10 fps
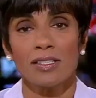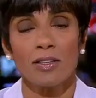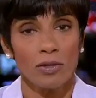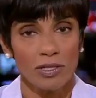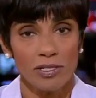
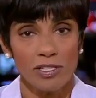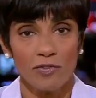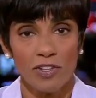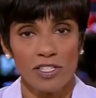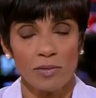
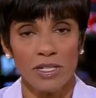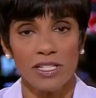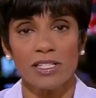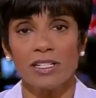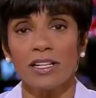Scotland's First
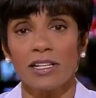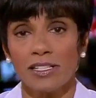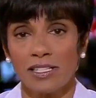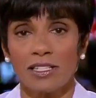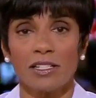Minister
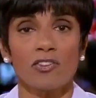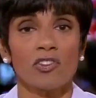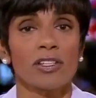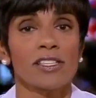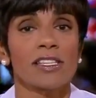Nicola
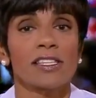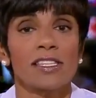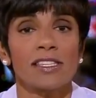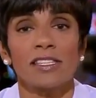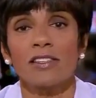Sturgeon has
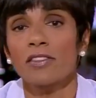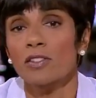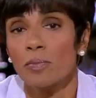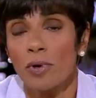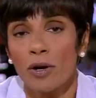insisted
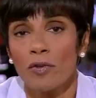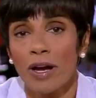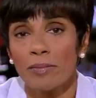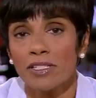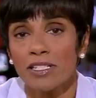that a
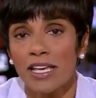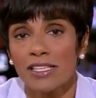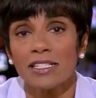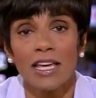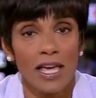programme to
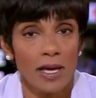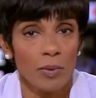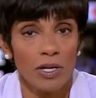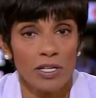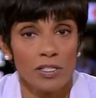test
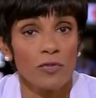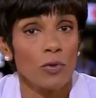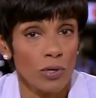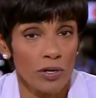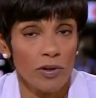care workers
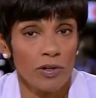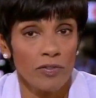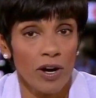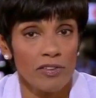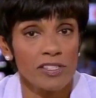for
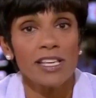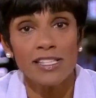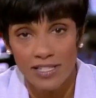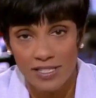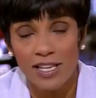coronavirus
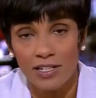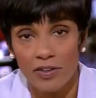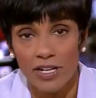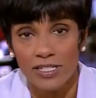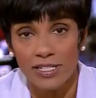is
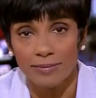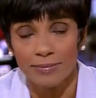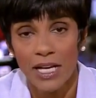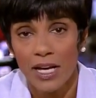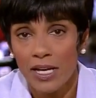
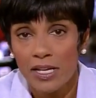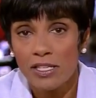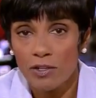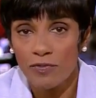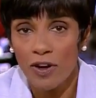accelerating.
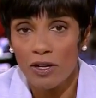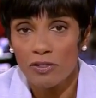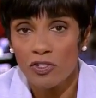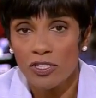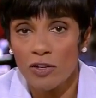So
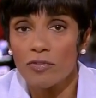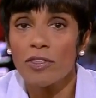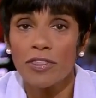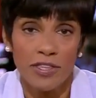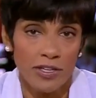far, just over
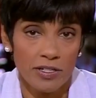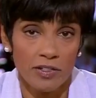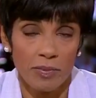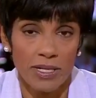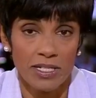a third
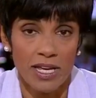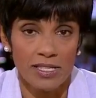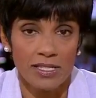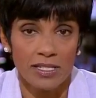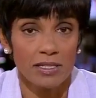have been
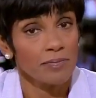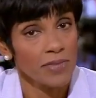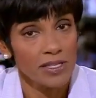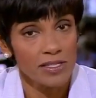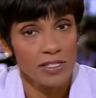tested.
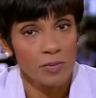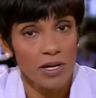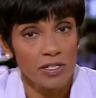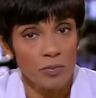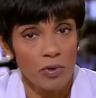That's
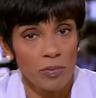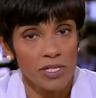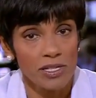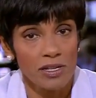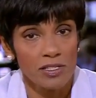despite a
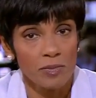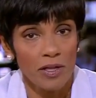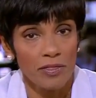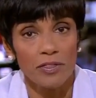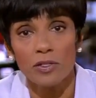promise last
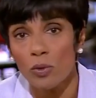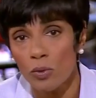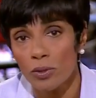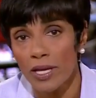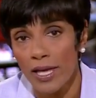month that
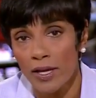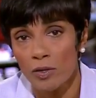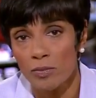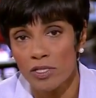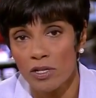all care
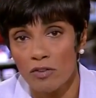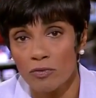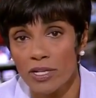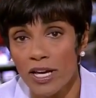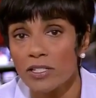home
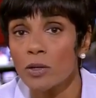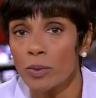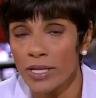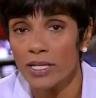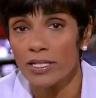staff would get a
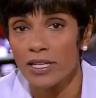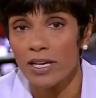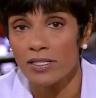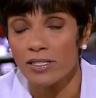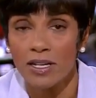weekly
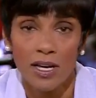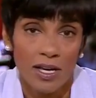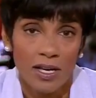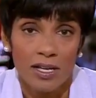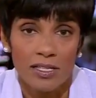test.
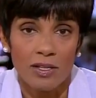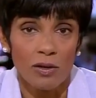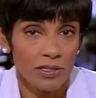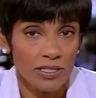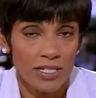Our
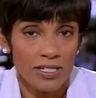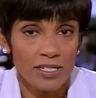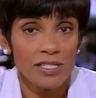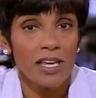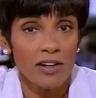Scotland
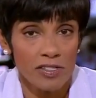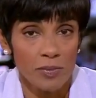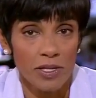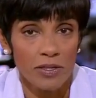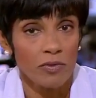editor Sarah
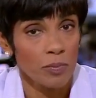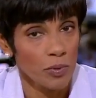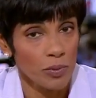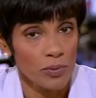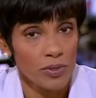Smith
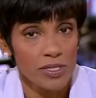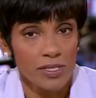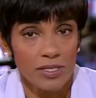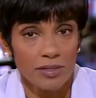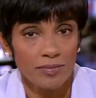
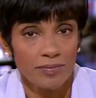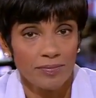reports.